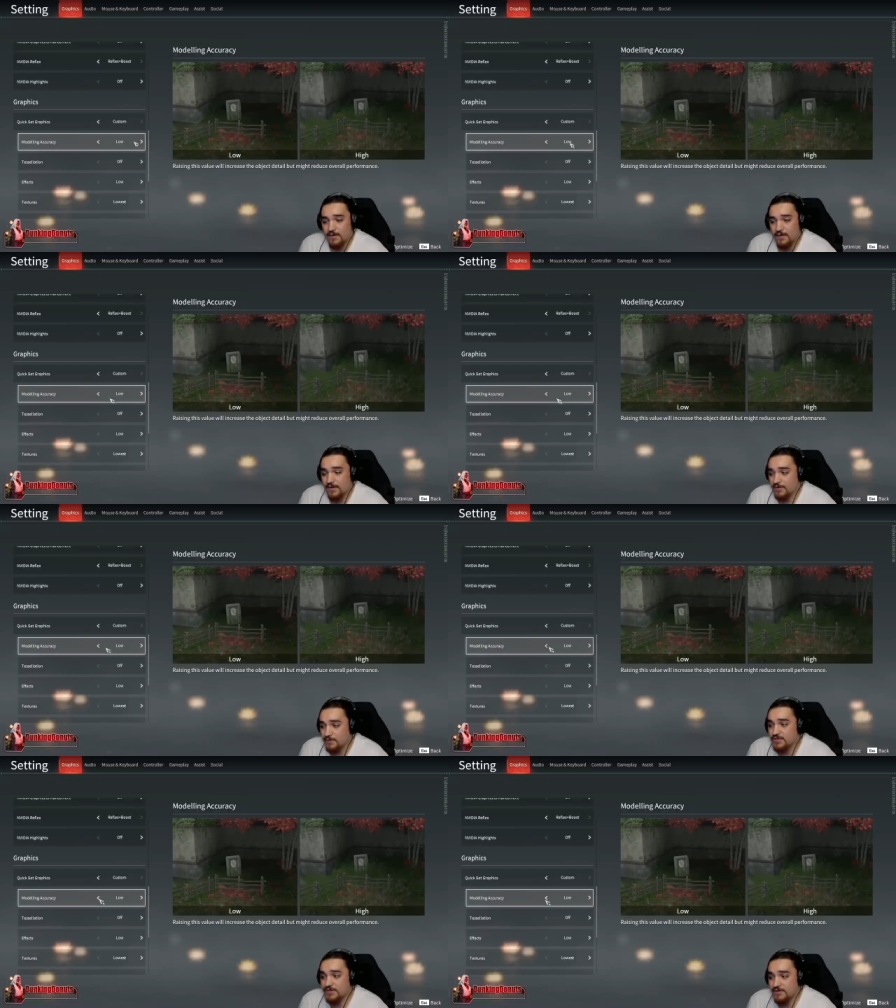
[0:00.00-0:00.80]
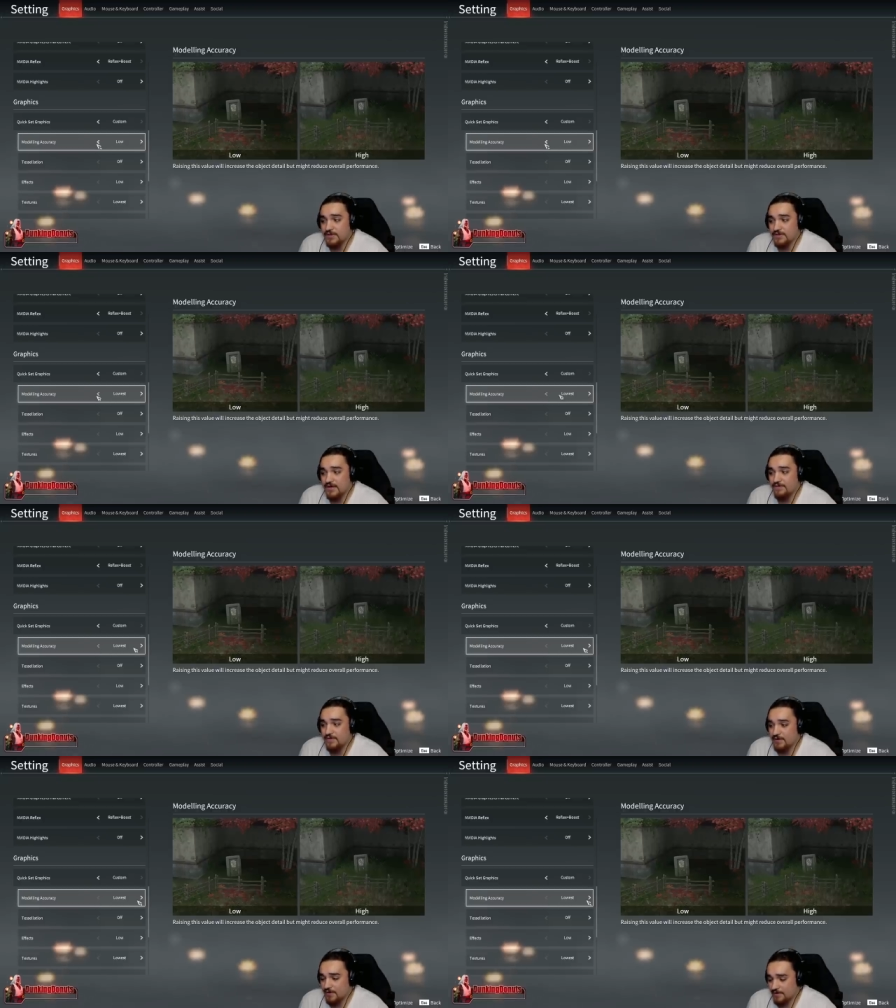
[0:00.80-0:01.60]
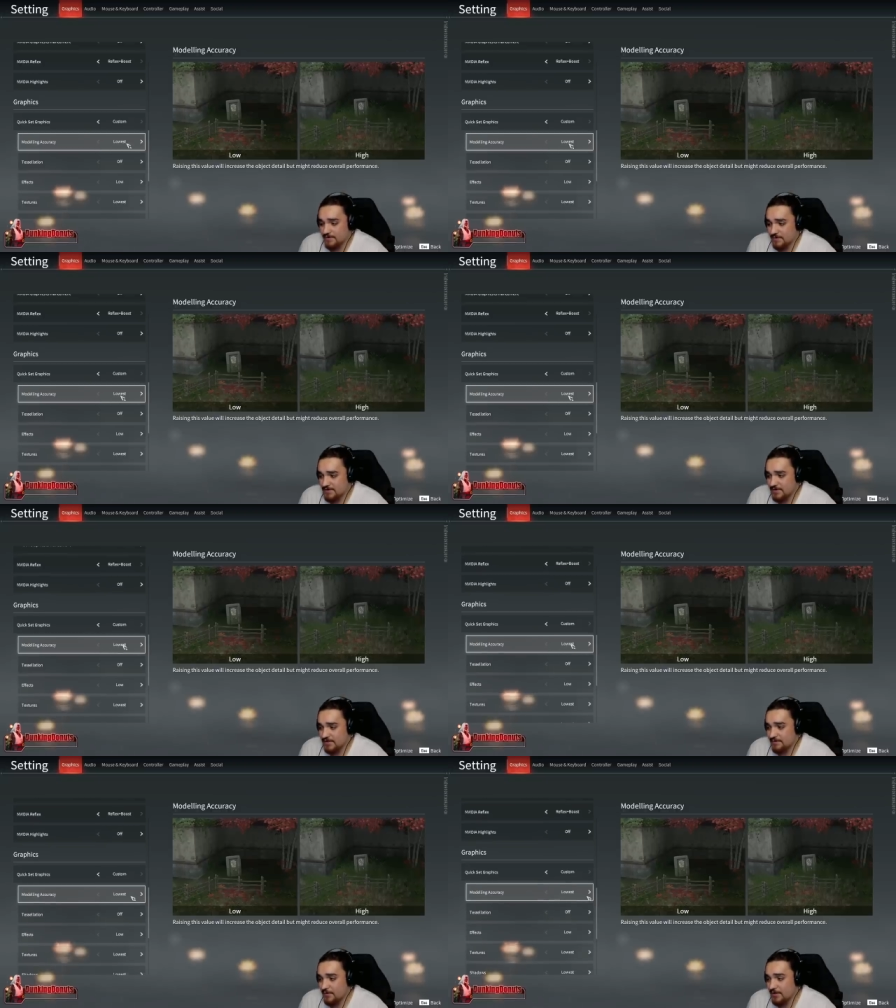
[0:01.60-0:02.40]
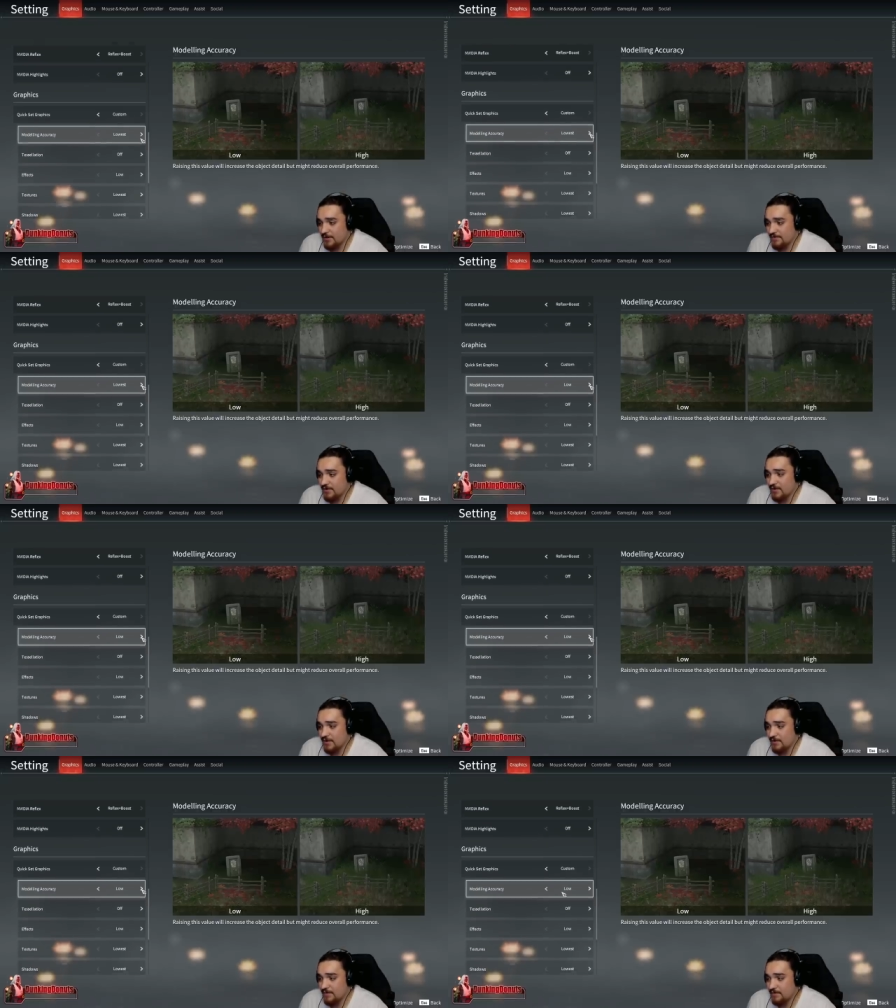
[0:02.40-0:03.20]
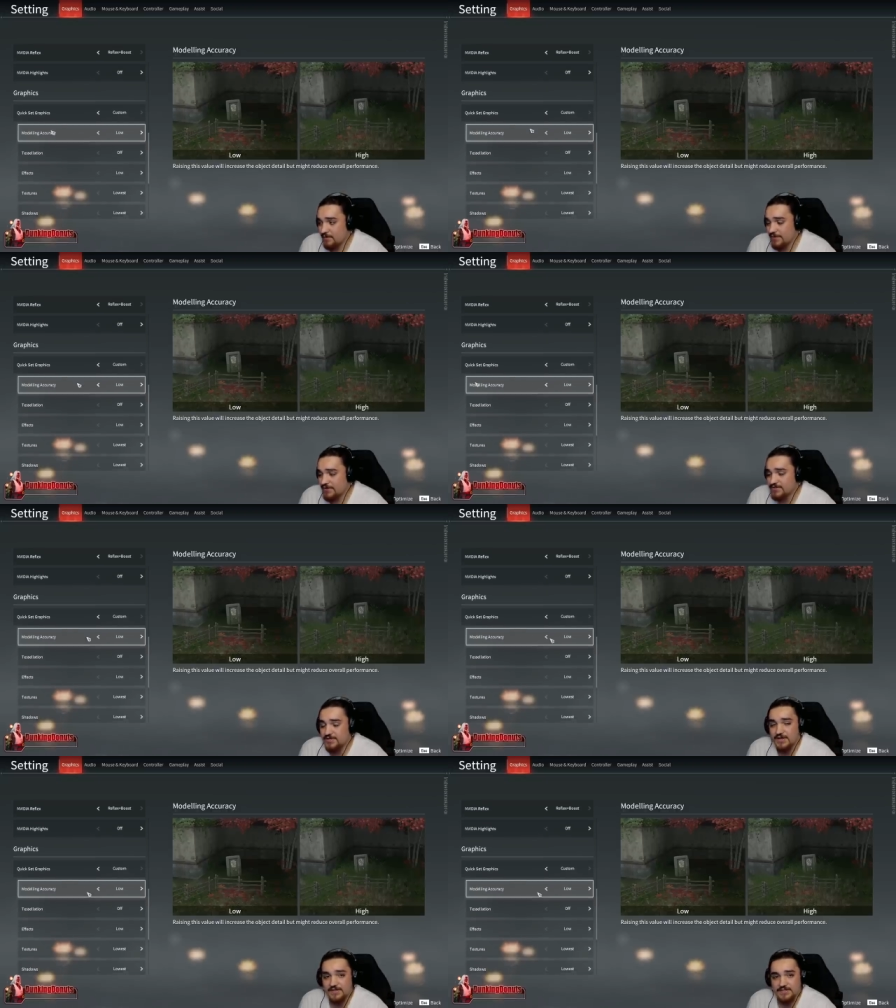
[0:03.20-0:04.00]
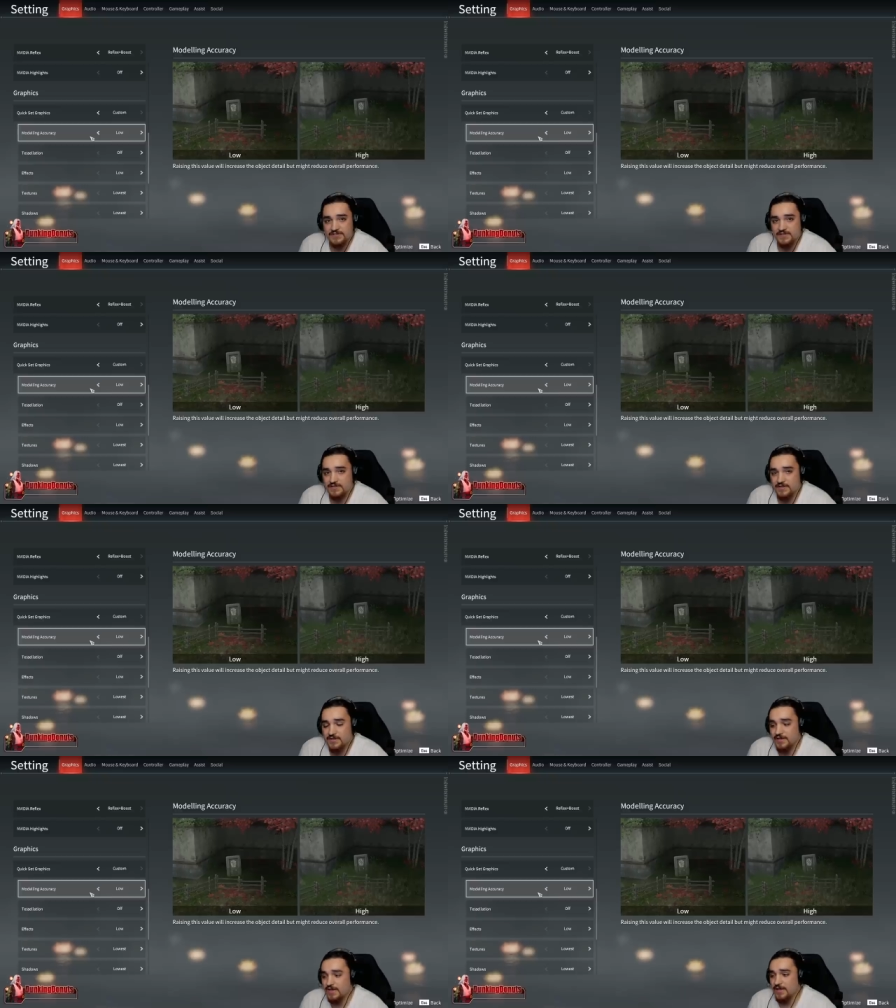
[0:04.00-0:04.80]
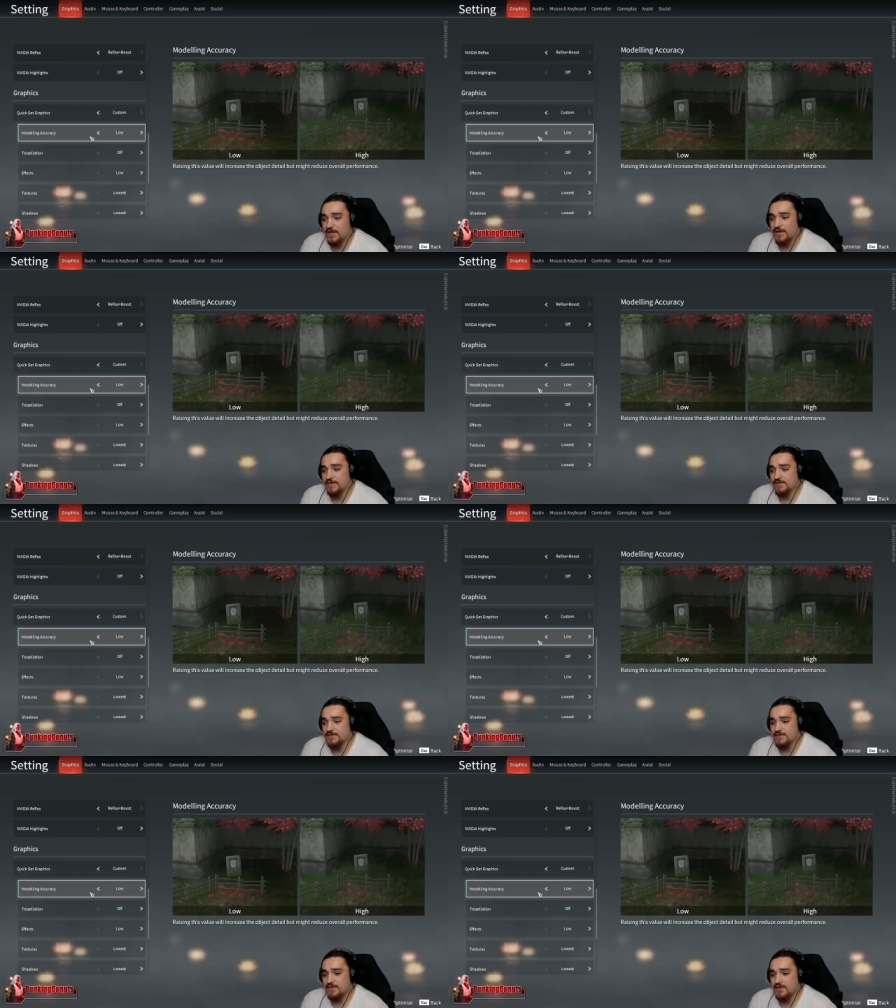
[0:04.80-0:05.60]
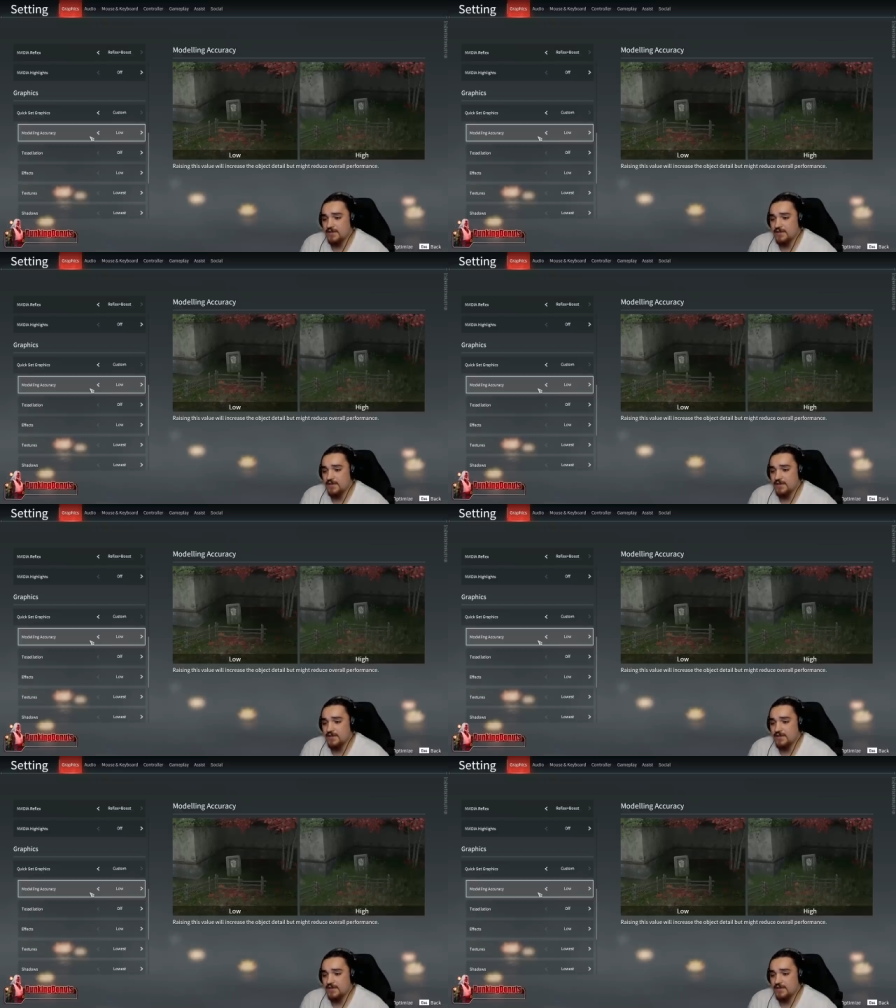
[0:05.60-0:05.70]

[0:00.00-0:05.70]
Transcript: like you still need to have it on low It's basically when you have it on low what this does essentially is